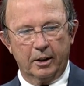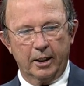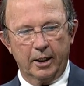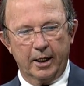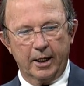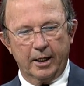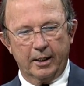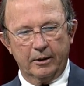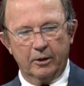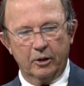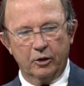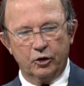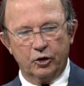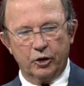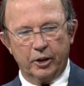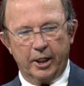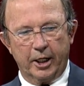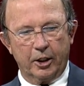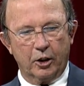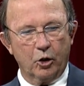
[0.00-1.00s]
and
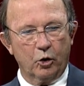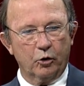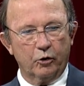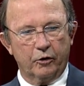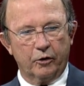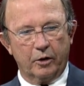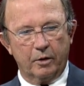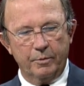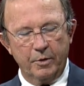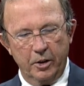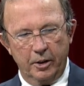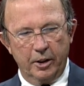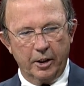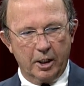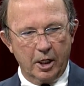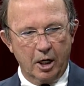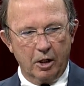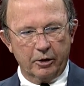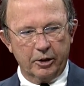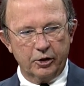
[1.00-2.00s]
should I go to the community
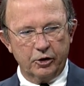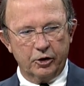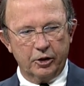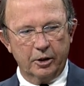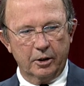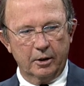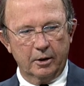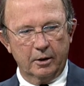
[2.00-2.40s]
college,